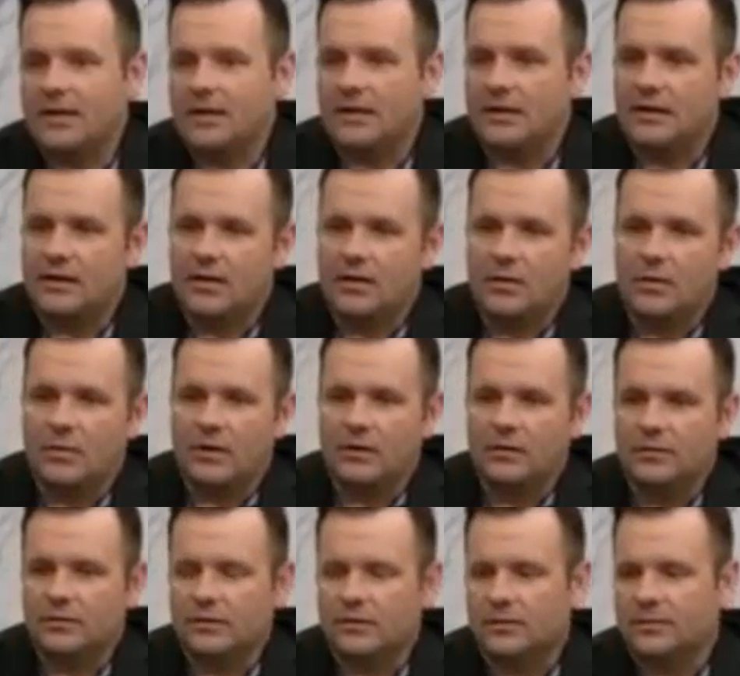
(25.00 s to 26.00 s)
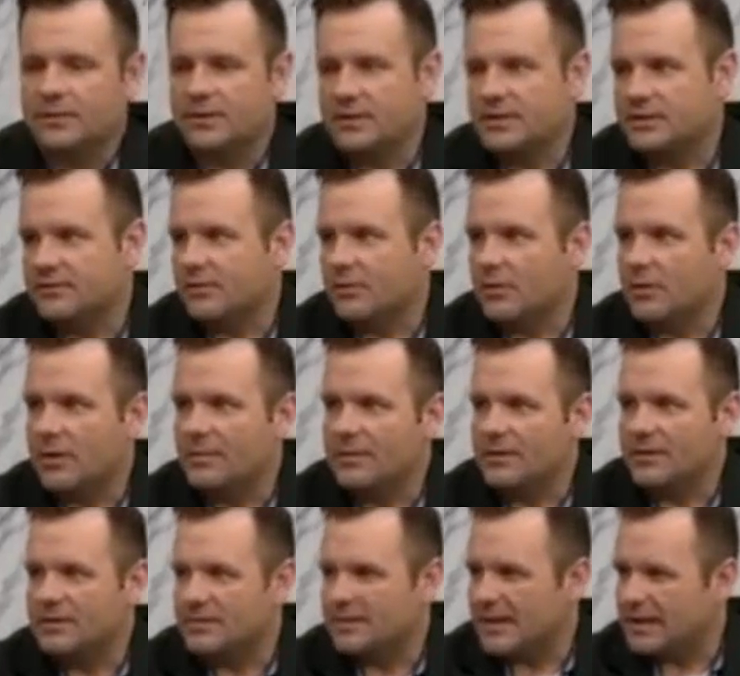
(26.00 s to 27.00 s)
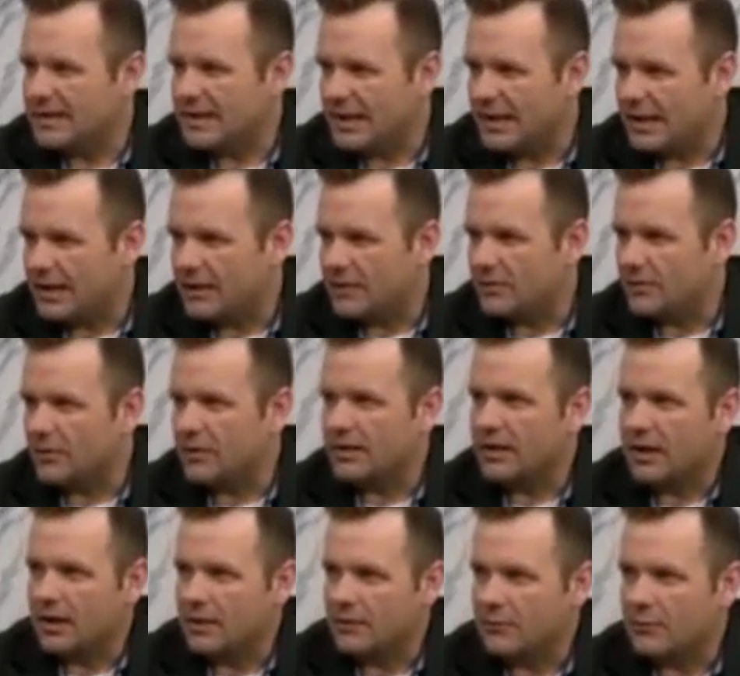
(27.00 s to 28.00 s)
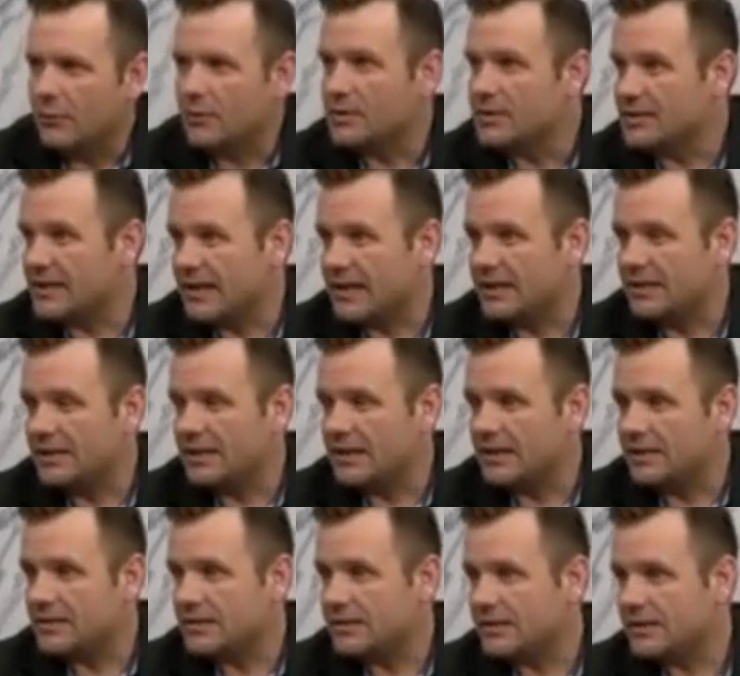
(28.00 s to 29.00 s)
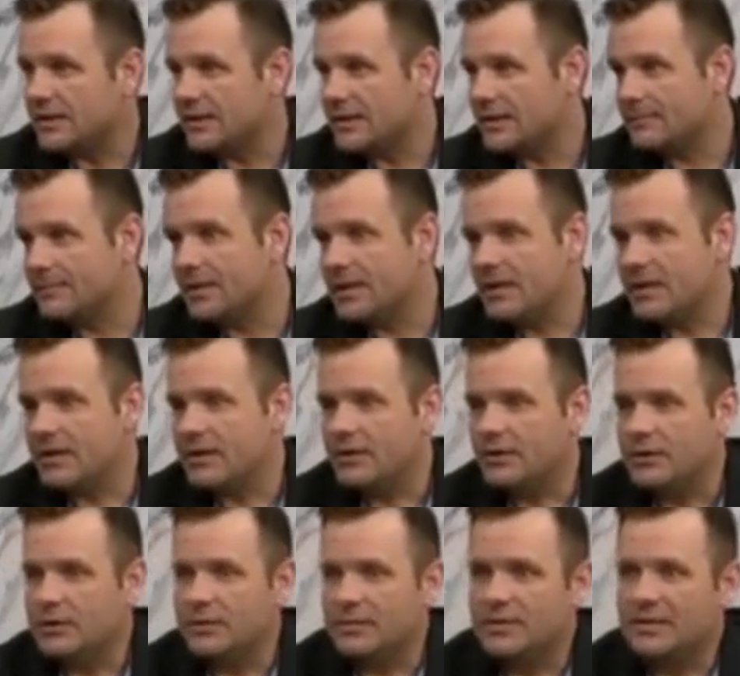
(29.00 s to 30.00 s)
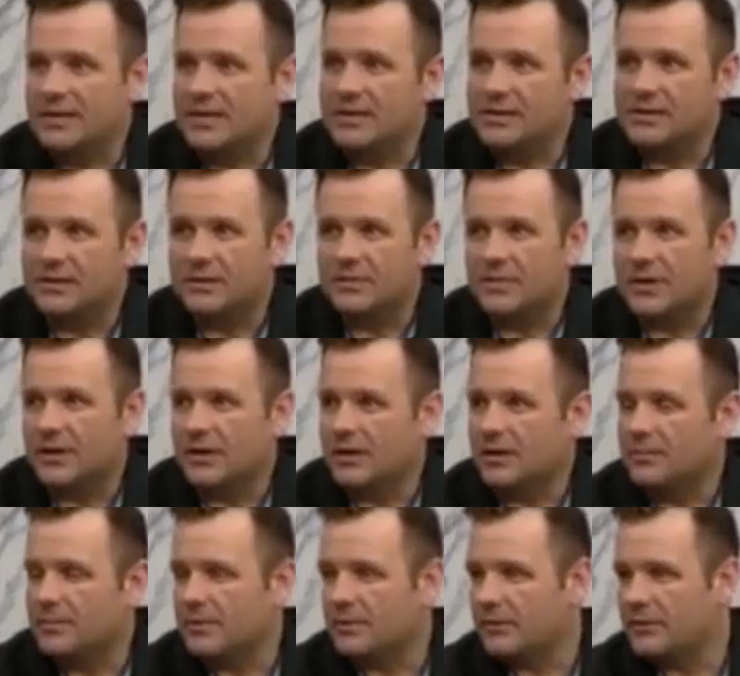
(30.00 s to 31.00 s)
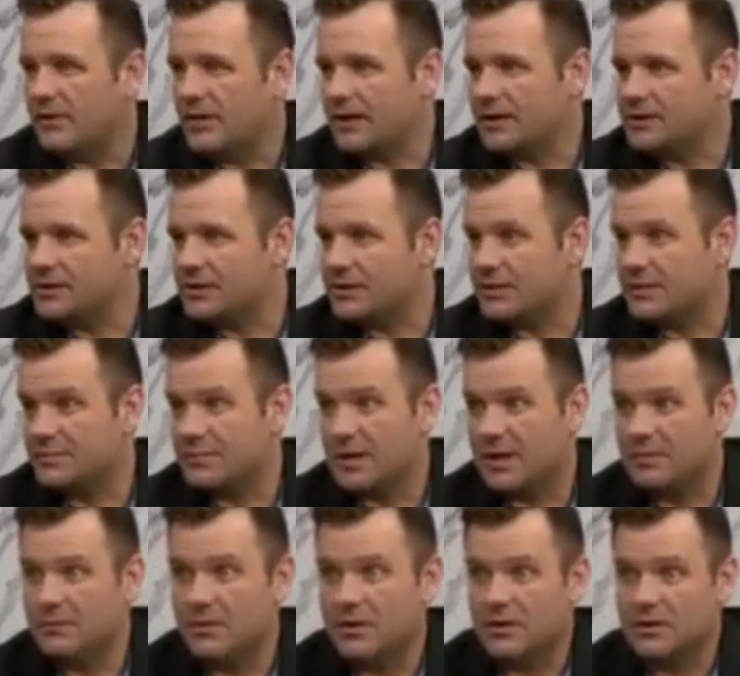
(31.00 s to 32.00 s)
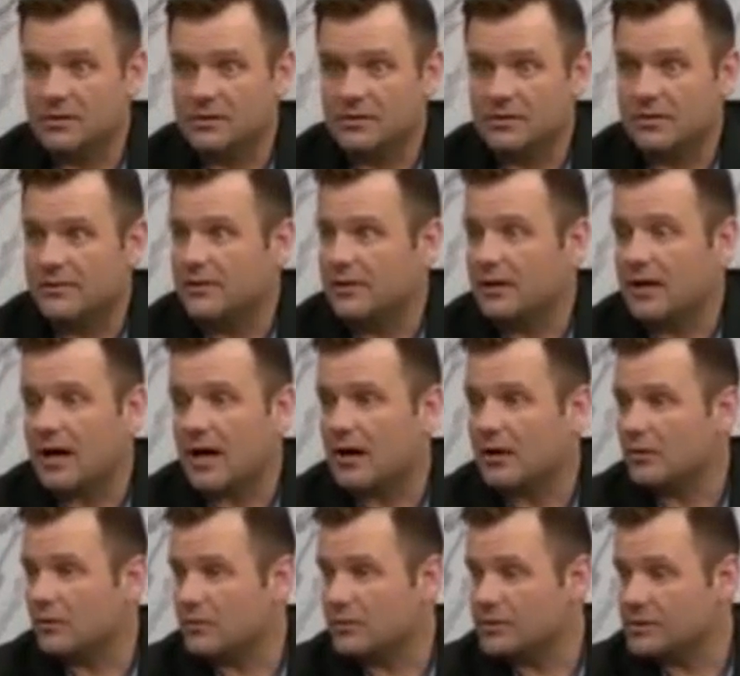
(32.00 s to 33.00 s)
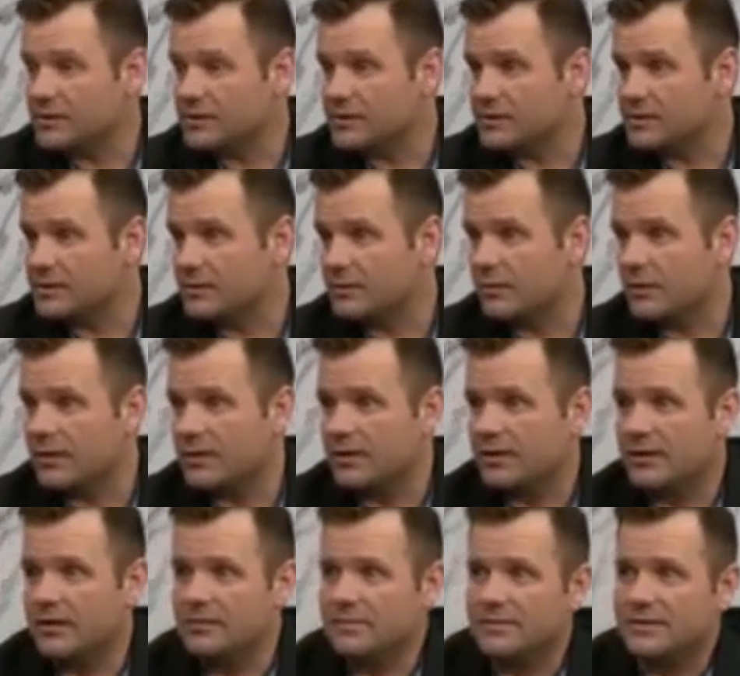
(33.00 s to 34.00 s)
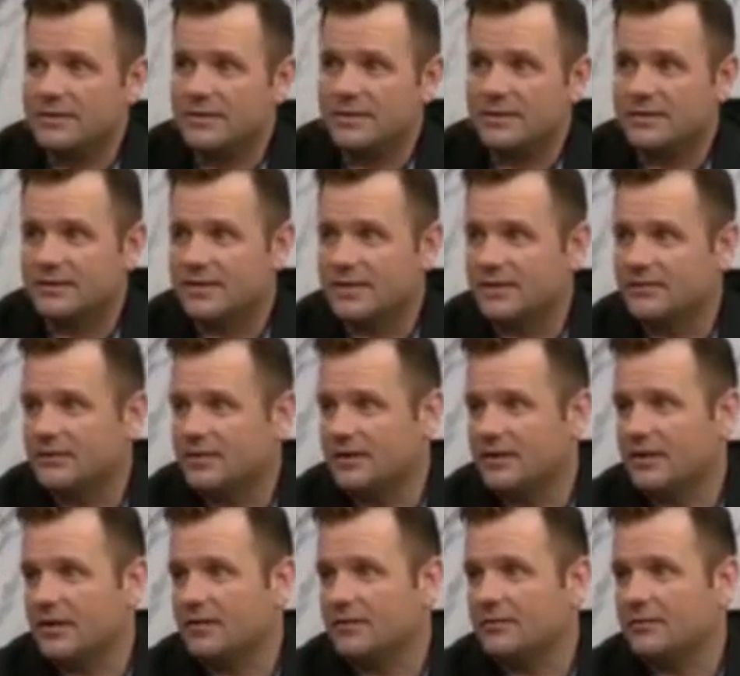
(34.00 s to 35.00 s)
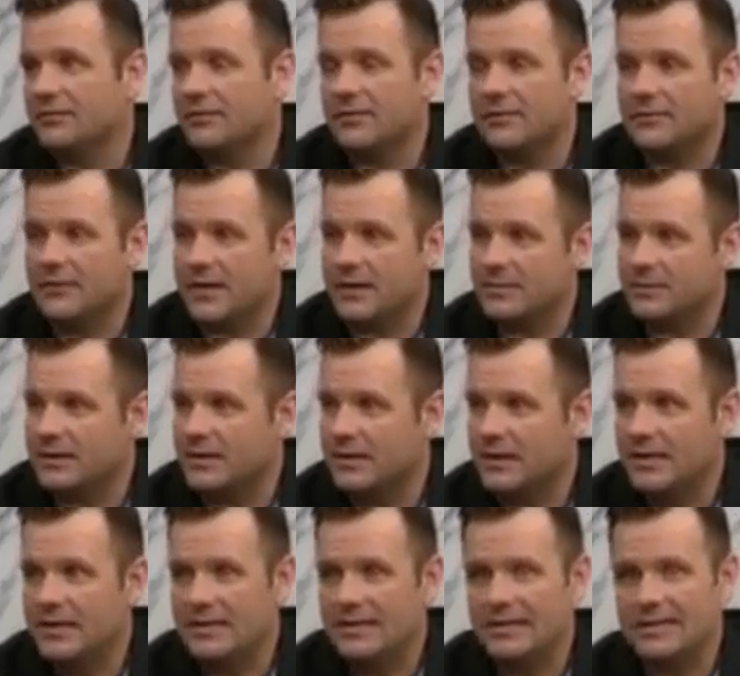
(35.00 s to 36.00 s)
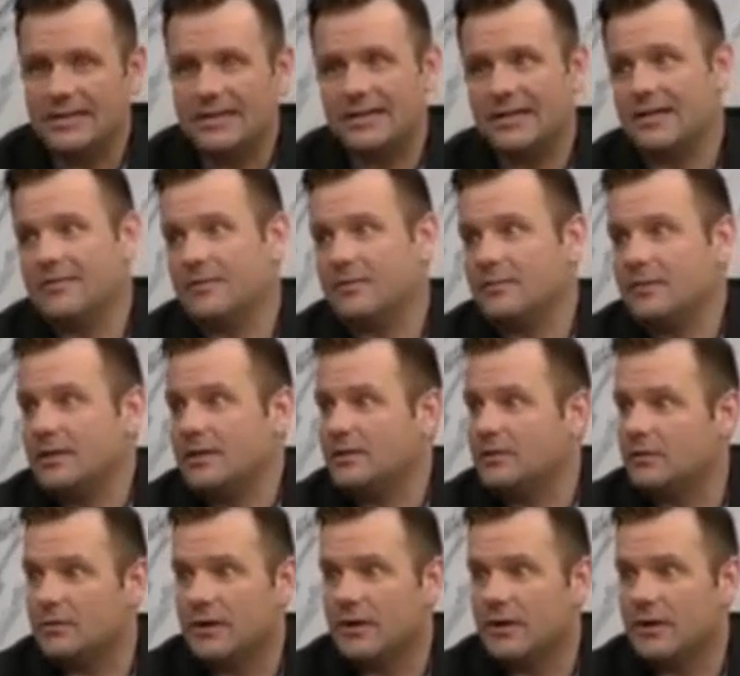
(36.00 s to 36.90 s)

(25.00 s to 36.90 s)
on how well a piece of equipment is maintained or cared for, sanitized, um, you could potentially pick up infections, bed bugs, or even cockroaches. And when it comes to the safety and health of your family, you can never be too